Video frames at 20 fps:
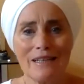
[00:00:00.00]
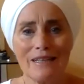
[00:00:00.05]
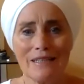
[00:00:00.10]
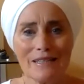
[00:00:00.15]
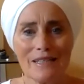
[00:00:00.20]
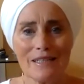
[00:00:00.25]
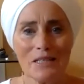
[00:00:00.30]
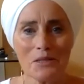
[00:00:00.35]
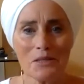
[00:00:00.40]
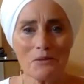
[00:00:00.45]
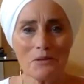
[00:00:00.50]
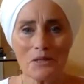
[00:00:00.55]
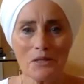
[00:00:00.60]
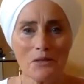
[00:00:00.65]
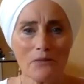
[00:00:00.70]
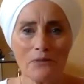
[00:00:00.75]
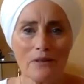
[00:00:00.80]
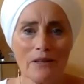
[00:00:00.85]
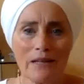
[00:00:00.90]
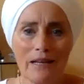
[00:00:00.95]
Saints
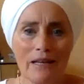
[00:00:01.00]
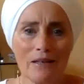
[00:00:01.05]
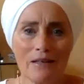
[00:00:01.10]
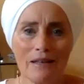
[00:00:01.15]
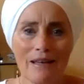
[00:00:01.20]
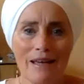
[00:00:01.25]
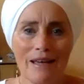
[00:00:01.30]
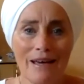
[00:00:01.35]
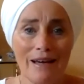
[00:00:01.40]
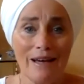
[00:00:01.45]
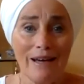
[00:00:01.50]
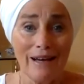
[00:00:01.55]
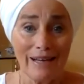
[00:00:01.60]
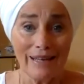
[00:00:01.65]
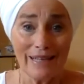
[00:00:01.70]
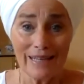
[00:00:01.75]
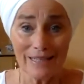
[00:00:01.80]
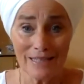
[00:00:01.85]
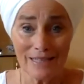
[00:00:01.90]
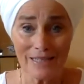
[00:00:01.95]
Christopher. And I
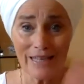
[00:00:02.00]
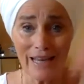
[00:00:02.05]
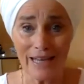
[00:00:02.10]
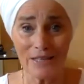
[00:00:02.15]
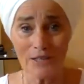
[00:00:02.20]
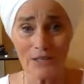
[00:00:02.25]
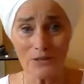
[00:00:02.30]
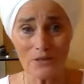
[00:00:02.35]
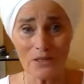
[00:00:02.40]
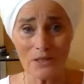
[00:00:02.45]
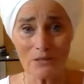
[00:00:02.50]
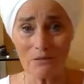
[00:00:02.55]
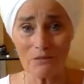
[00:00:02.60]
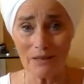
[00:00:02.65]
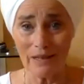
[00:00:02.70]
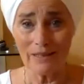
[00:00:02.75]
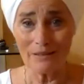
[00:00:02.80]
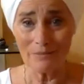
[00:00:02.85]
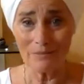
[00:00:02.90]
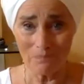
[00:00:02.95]
had statues that were
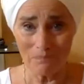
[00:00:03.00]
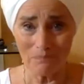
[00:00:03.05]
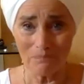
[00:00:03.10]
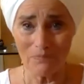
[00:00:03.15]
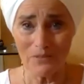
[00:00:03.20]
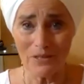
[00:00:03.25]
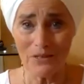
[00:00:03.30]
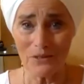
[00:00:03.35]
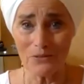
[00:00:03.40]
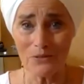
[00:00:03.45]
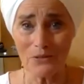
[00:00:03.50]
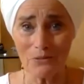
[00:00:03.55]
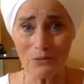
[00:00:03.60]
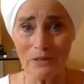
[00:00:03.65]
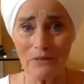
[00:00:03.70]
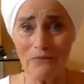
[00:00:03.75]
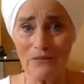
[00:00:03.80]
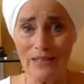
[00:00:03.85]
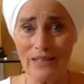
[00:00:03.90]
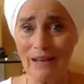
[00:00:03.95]
like, 3
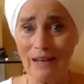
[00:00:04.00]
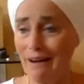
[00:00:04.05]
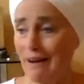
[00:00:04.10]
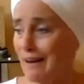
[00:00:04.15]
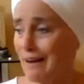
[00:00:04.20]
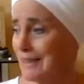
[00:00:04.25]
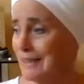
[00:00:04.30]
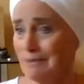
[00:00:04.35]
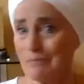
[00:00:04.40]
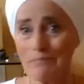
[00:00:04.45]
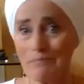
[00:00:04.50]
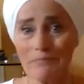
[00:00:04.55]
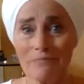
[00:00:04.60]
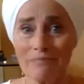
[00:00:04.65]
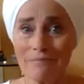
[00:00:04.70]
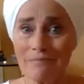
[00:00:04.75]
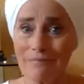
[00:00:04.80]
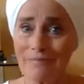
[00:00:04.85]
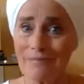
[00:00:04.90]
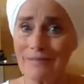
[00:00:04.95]
feet high,
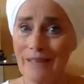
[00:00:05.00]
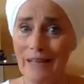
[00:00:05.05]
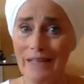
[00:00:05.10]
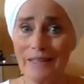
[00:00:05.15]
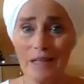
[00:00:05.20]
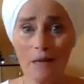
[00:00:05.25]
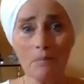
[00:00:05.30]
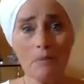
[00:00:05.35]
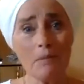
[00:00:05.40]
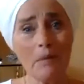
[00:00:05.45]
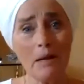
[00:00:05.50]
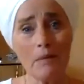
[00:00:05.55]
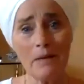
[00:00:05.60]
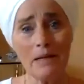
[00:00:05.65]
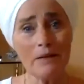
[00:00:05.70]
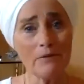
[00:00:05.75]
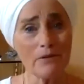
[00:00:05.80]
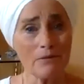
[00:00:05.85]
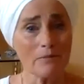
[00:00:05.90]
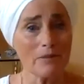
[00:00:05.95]
lined up in my
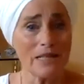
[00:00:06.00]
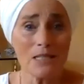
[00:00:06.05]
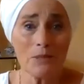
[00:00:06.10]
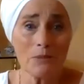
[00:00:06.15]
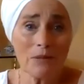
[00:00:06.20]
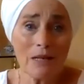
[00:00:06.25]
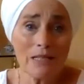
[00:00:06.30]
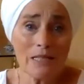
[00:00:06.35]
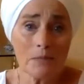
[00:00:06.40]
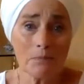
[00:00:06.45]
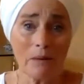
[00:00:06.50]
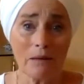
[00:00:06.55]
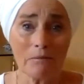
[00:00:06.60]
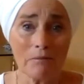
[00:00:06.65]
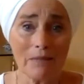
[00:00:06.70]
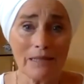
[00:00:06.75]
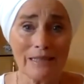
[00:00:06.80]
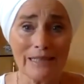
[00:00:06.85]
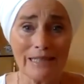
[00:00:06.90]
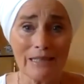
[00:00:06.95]
bedroom. That's what I spent
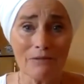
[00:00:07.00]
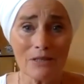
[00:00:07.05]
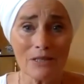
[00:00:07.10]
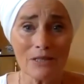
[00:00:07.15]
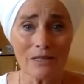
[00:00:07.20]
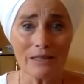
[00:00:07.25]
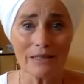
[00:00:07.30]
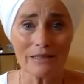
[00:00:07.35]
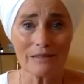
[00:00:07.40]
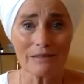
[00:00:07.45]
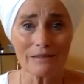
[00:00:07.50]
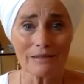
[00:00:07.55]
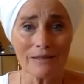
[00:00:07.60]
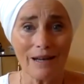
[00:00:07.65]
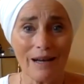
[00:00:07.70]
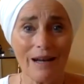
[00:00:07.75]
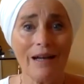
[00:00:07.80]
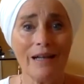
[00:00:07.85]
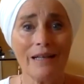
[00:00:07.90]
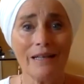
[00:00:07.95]
my allowance on.
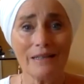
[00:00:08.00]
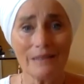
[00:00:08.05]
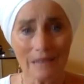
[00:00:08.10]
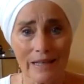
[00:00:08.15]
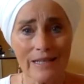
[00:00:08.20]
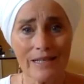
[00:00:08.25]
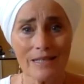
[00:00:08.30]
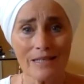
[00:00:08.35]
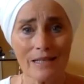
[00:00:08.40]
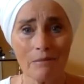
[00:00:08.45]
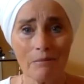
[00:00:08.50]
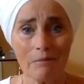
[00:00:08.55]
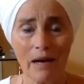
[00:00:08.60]
I liked them.